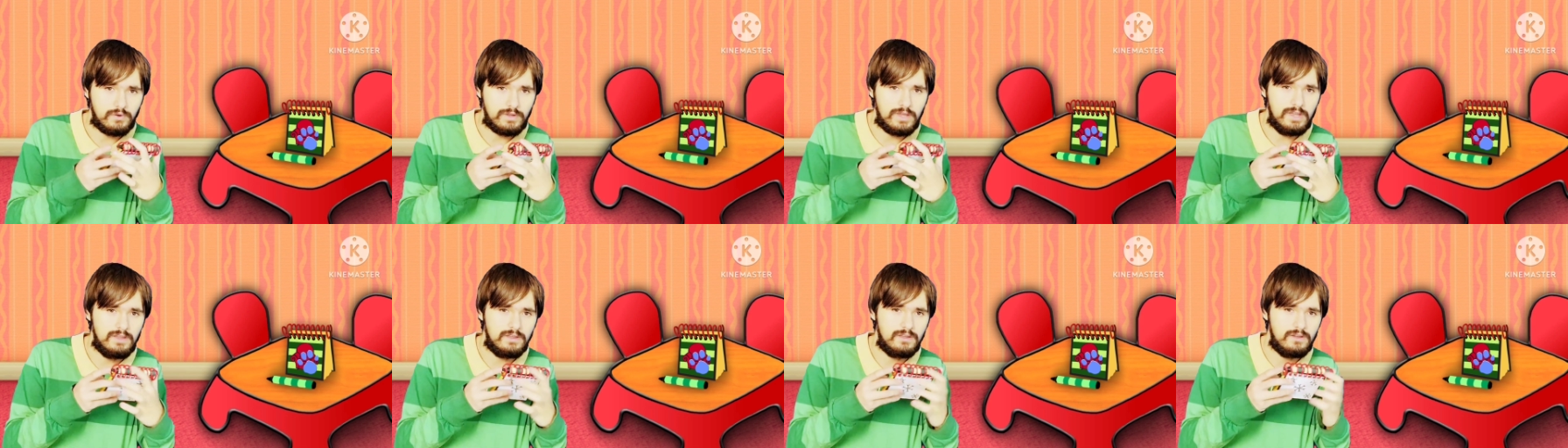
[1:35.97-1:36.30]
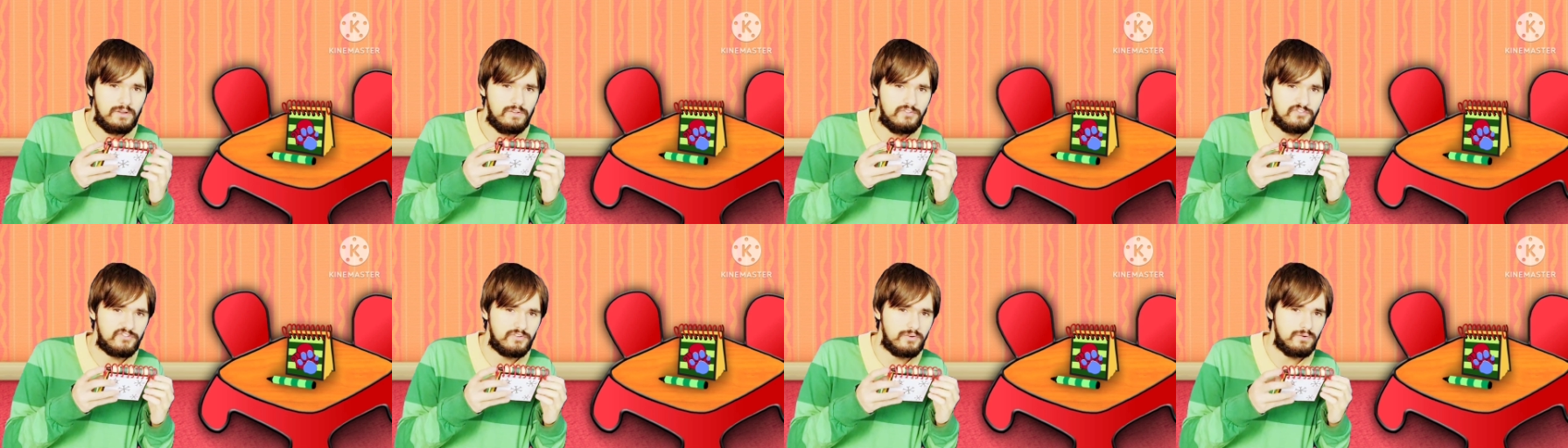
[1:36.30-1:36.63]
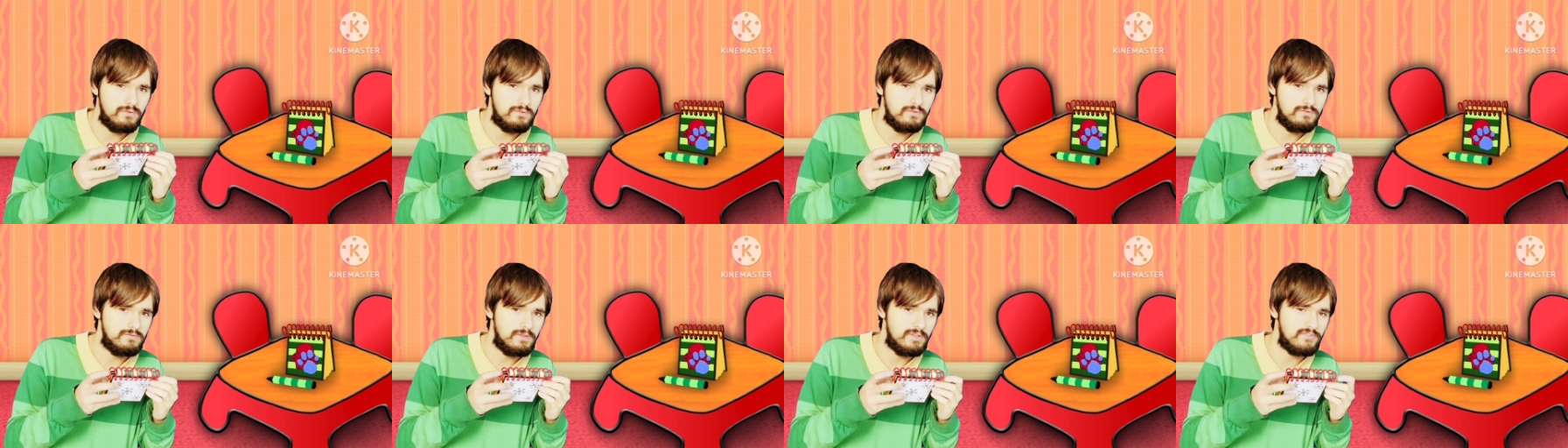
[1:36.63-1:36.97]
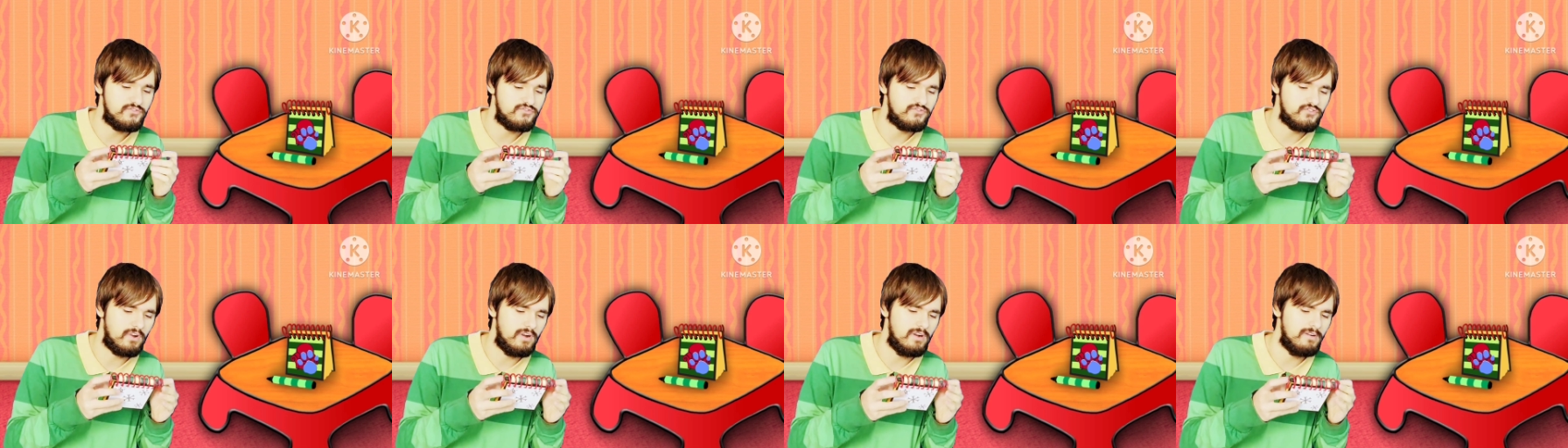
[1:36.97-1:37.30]
Okay, so
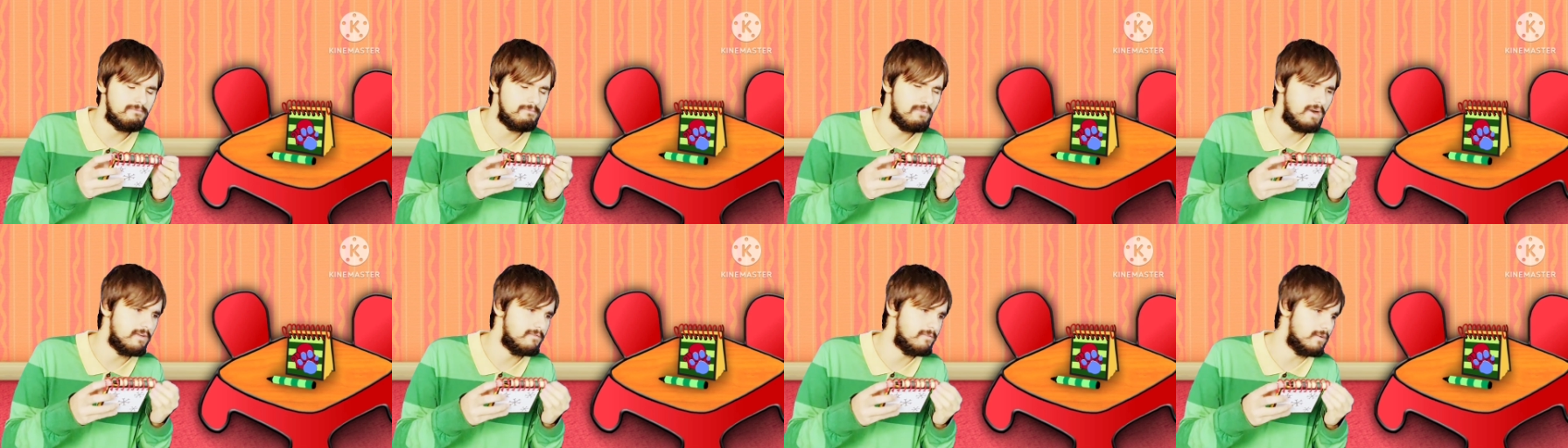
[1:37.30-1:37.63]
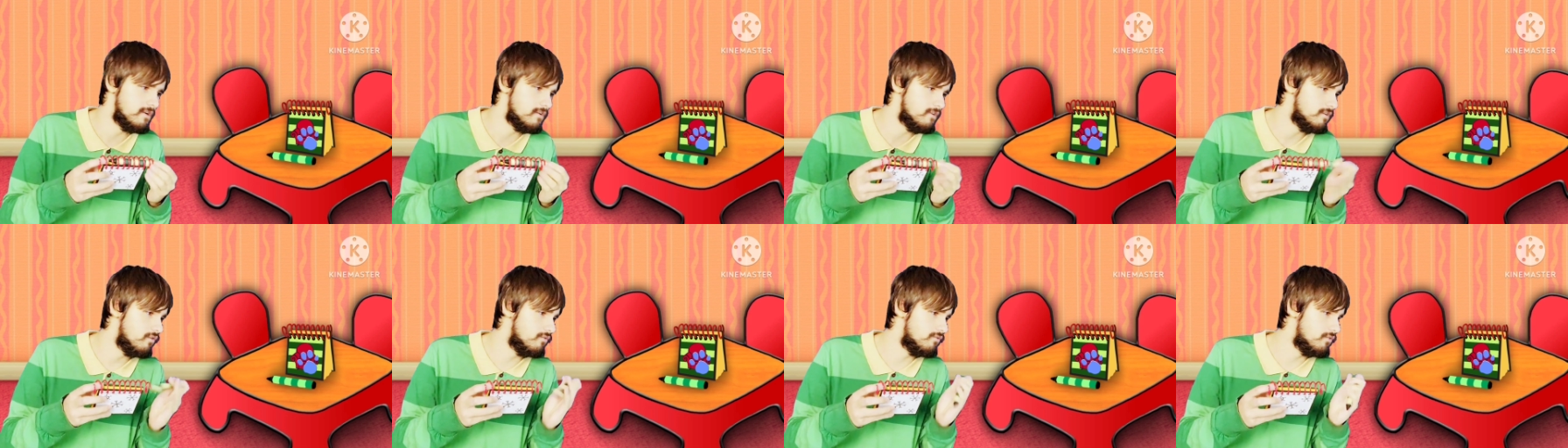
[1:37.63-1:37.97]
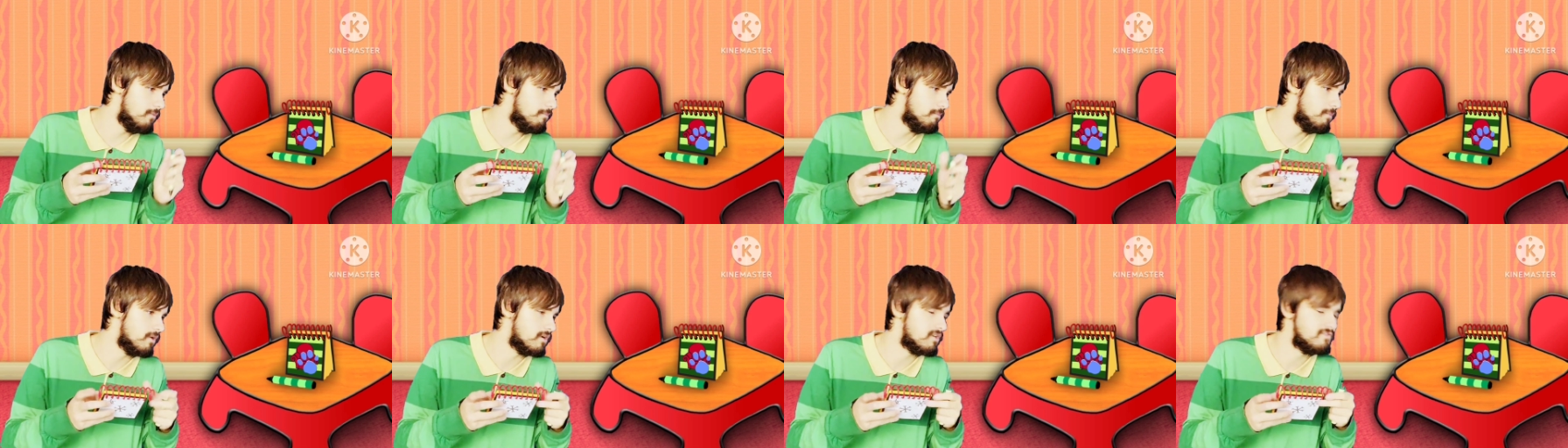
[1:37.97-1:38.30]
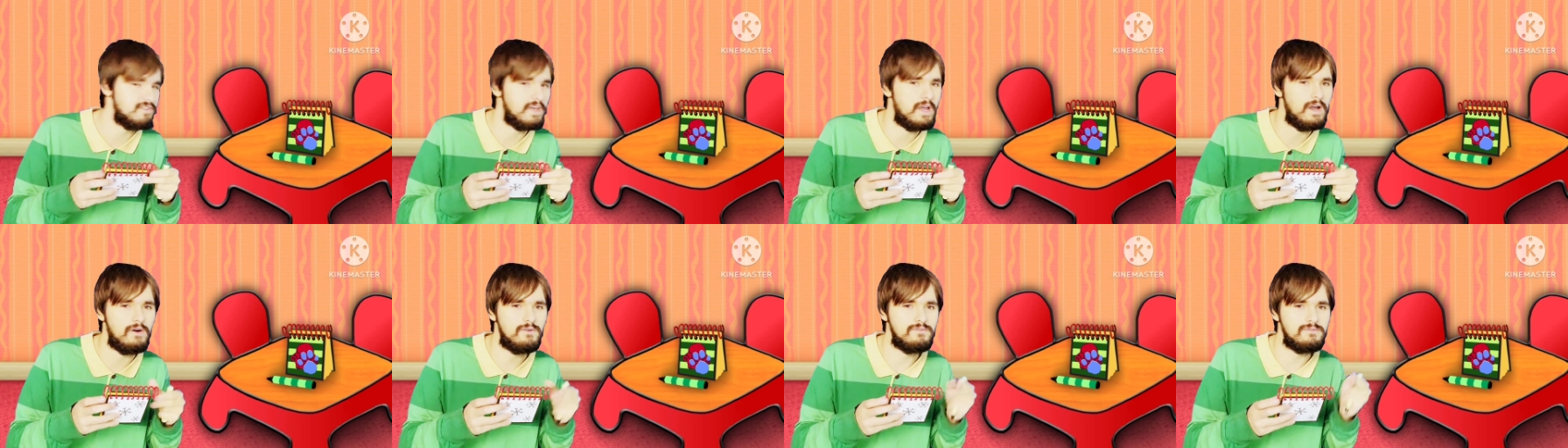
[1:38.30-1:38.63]
let's draw my very own
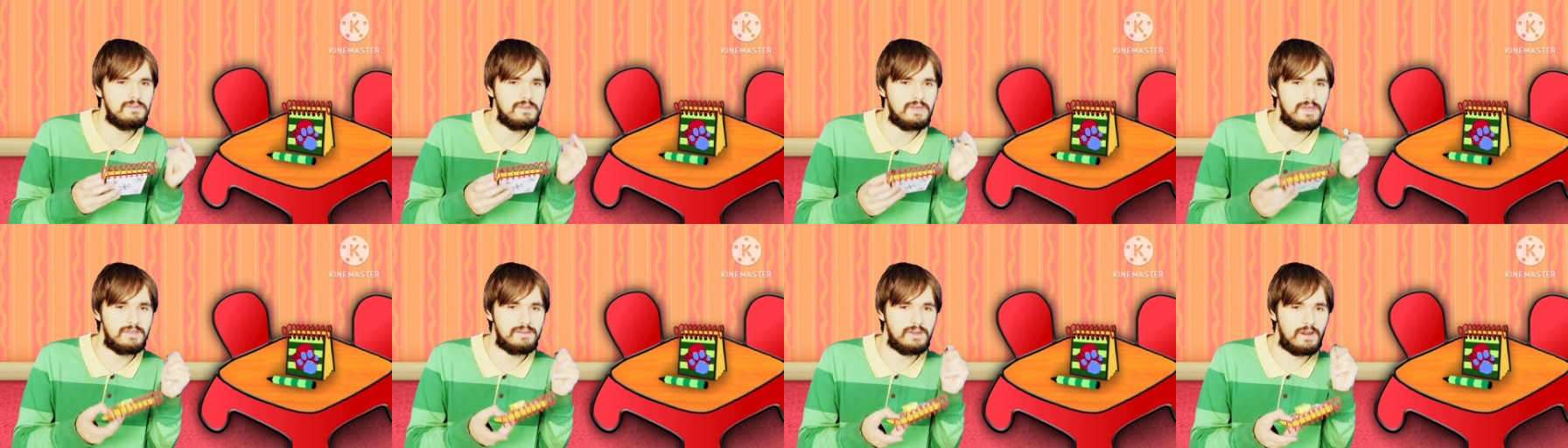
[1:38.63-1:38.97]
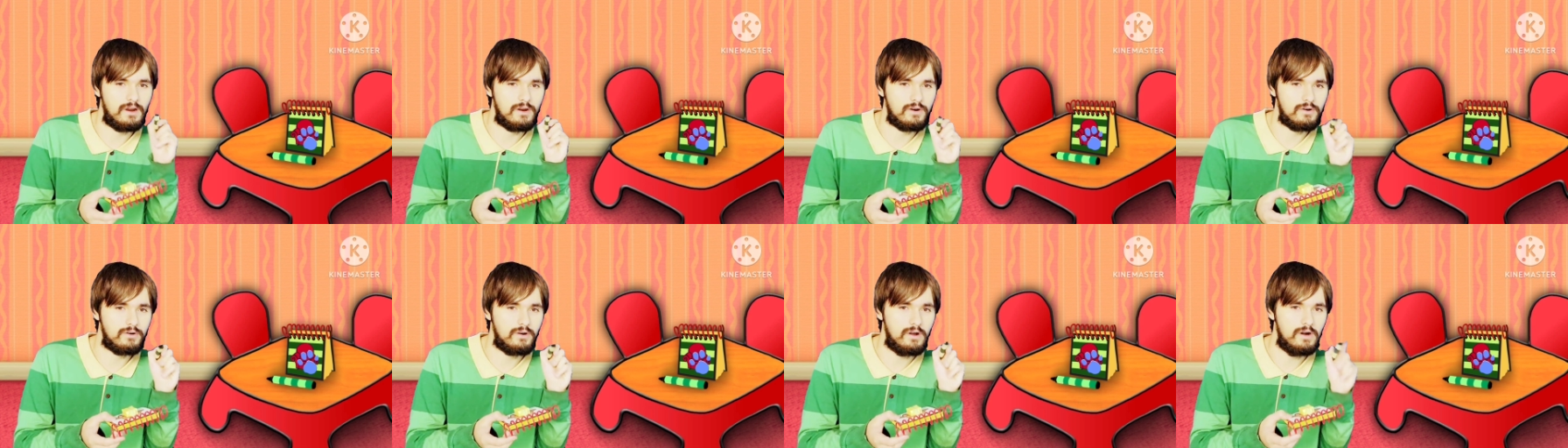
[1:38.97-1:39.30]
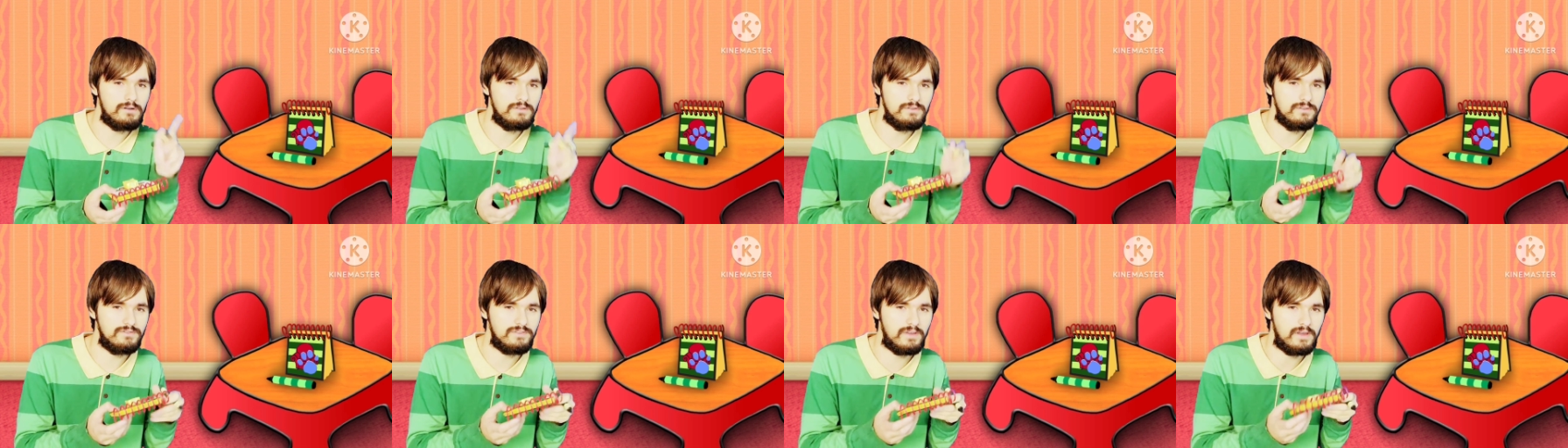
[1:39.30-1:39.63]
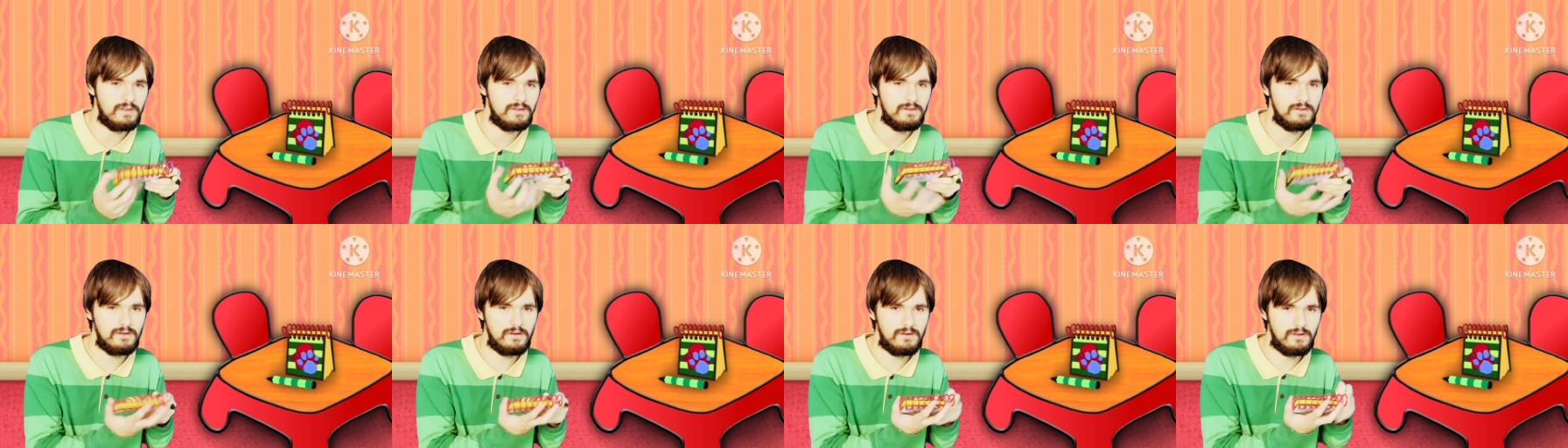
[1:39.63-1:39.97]
notebook down in our
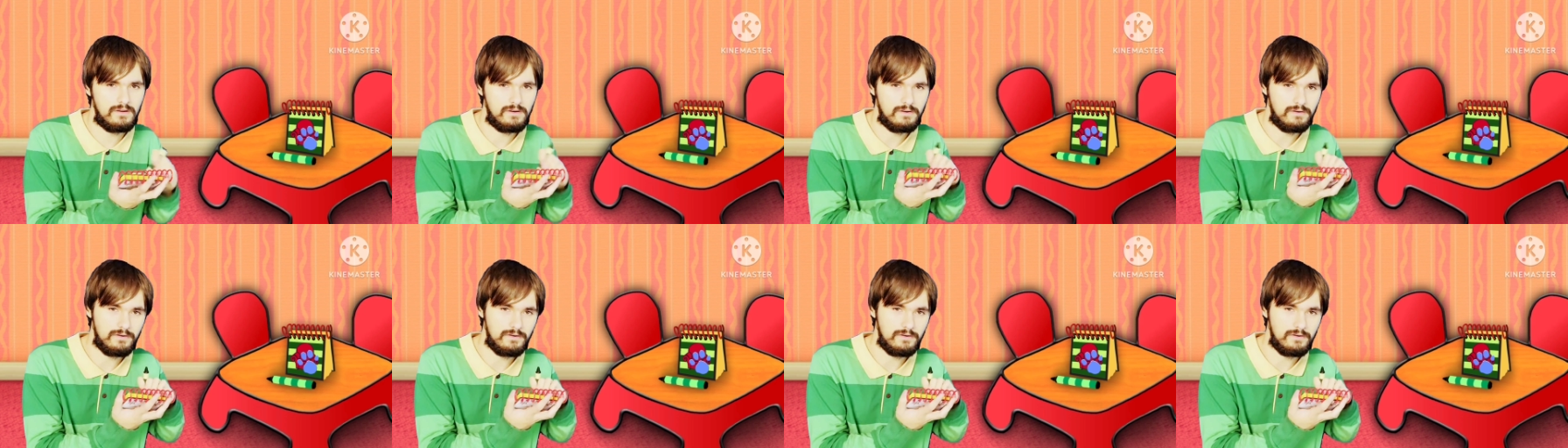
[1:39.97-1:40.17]
holiday